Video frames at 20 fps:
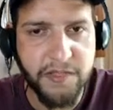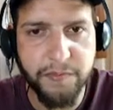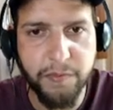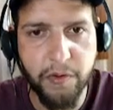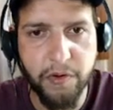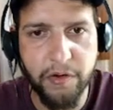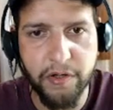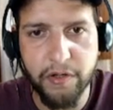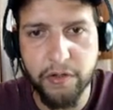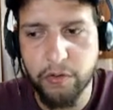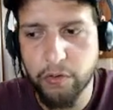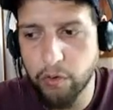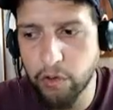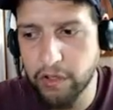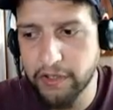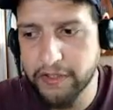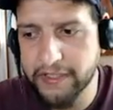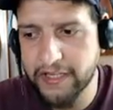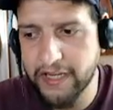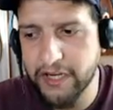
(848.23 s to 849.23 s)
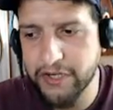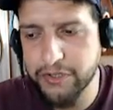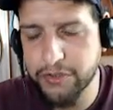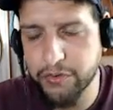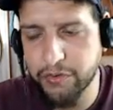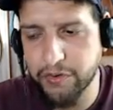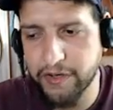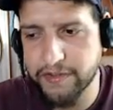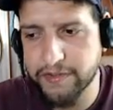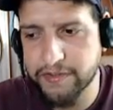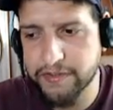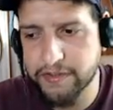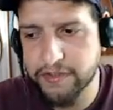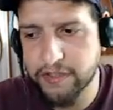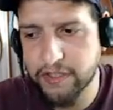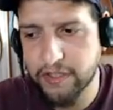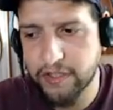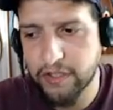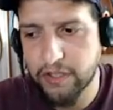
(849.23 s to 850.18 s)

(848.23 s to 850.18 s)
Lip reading: for Quality Assurance.